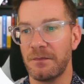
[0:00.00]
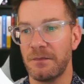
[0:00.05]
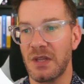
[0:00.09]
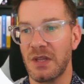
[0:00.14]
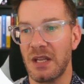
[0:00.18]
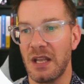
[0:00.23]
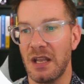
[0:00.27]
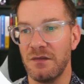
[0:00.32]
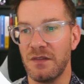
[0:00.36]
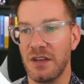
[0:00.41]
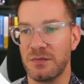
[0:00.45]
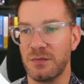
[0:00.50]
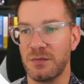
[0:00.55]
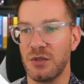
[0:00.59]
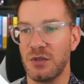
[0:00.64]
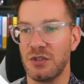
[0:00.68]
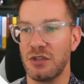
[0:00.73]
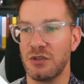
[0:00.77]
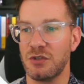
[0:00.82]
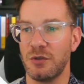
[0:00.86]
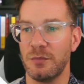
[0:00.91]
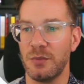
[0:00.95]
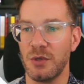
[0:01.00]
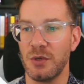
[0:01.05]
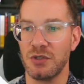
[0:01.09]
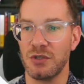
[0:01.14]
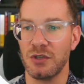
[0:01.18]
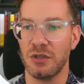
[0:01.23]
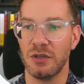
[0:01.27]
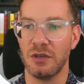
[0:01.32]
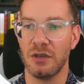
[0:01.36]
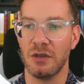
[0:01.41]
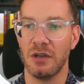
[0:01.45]
Investment
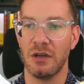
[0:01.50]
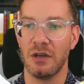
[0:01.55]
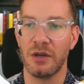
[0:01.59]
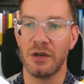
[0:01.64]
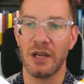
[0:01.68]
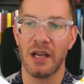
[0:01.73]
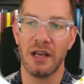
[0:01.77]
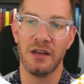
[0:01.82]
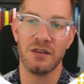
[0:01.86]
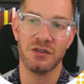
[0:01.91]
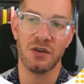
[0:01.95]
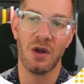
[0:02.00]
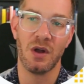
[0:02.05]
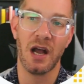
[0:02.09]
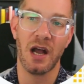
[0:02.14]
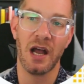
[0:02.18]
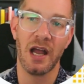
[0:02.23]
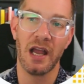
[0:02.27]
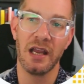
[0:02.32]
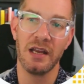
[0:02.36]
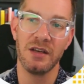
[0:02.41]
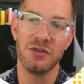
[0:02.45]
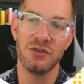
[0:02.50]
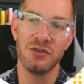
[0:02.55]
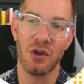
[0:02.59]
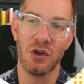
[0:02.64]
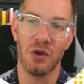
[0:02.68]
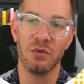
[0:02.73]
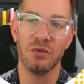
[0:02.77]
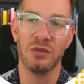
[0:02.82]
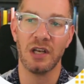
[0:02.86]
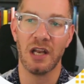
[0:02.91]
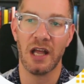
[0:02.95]
distribution. Okay, so I
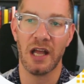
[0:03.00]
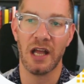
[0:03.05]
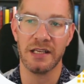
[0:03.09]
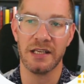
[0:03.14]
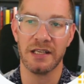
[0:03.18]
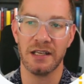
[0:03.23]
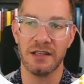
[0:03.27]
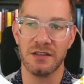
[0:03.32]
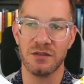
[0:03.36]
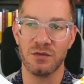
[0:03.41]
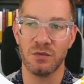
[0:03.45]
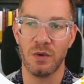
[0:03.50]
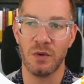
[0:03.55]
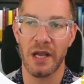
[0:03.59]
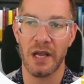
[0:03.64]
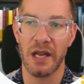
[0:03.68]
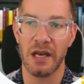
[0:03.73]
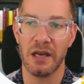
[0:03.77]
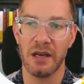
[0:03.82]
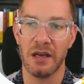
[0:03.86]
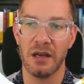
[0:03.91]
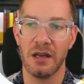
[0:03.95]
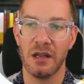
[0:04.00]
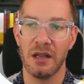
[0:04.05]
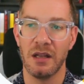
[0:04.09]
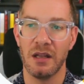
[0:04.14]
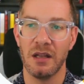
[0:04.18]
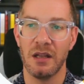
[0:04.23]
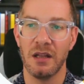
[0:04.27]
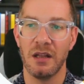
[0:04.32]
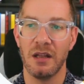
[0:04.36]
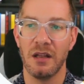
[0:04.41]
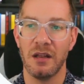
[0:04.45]
don't like it when
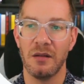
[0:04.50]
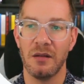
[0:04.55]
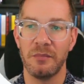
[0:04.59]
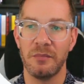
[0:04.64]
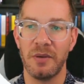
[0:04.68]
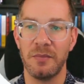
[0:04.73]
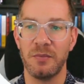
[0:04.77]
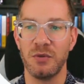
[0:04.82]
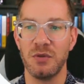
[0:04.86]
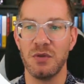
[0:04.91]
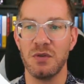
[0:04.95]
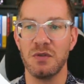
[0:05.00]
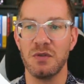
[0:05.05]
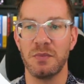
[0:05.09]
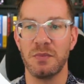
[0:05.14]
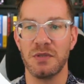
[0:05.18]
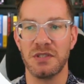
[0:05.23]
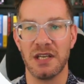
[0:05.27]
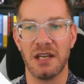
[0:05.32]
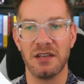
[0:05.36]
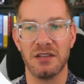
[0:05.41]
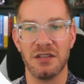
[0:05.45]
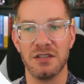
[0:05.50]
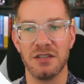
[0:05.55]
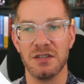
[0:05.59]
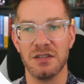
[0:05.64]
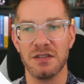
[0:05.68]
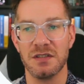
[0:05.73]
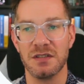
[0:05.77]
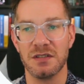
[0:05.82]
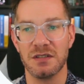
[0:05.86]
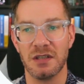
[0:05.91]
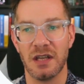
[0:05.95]
people use
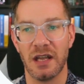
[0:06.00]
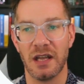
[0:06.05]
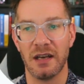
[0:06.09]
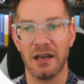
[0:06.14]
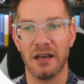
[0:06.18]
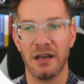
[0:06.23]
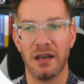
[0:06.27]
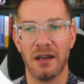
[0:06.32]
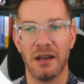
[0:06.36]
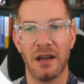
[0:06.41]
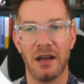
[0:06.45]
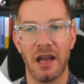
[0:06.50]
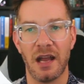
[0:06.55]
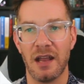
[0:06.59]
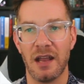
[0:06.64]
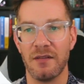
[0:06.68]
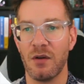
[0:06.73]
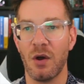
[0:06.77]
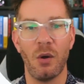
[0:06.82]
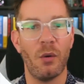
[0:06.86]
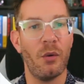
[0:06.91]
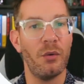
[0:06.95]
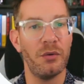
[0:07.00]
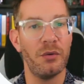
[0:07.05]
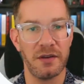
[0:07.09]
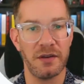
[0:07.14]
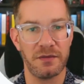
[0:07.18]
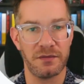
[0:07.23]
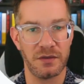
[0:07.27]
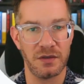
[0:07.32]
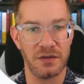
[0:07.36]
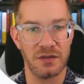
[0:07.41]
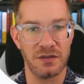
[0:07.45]
percentages. And I have a whole
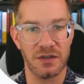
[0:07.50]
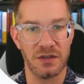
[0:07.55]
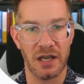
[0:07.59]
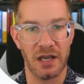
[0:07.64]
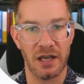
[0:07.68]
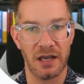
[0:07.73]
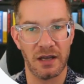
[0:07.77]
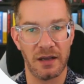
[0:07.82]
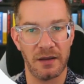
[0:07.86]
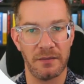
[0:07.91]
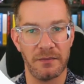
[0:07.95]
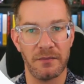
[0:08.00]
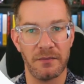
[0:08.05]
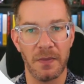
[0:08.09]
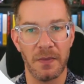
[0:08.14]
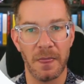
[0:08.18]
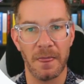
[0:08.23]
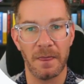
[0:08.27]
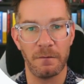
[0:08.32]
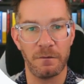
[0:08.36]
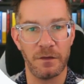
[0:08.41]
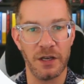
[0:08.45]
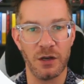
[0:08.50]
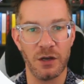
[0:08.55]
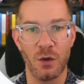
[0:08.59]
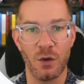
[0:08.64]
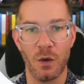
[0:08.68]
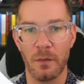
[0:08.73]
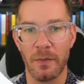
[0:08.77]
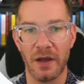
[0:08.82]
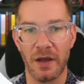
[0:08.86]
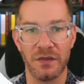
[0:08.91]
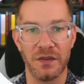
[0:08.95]
different video
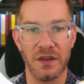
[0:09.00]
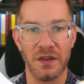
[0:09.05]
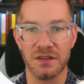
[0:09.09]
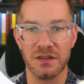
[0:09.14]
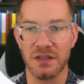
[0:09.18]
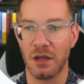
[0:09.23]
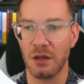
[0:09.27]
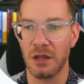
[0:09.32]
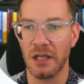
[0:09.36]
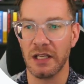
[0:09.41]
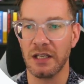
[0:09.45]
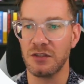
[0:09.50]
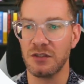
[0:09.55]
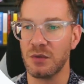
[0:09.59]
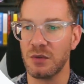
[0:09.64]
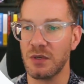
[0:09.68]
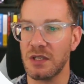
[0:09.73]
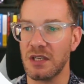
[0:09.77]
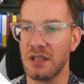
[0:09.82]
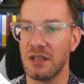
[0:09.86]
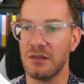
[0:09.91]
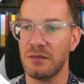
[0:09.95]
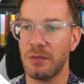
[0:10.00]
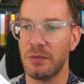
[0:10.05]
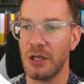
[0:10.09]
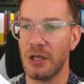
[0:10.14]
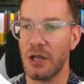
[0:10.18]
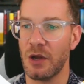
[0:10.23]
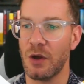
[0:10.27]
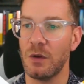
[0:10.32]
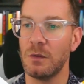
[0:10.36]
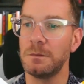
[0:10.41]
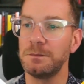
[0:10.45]
about this. I'll link to it
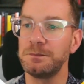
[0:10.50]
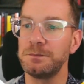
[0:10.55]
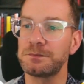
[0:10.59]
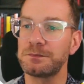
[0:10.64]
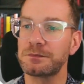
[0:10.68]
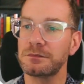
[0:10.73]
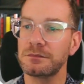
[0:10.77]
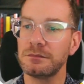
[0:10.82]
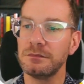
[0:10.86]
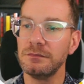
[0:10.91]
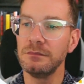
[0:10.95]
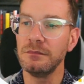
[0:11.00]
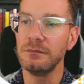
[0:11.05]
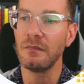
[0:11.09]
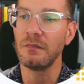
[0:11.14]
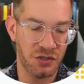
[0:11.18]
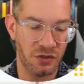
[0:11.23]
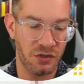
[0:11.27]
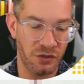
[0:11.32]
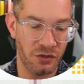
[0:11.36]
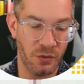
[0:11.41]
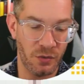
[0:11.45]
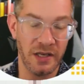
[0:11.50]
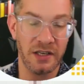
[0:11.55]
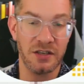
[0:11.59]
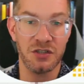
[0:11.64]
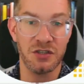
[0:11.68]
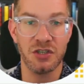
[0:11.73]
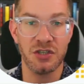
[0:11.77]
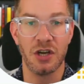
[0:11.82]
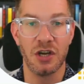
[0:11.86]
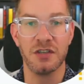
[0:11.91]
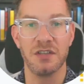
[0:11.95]
below. the way this
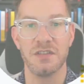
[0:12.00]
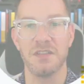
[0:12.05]
chart is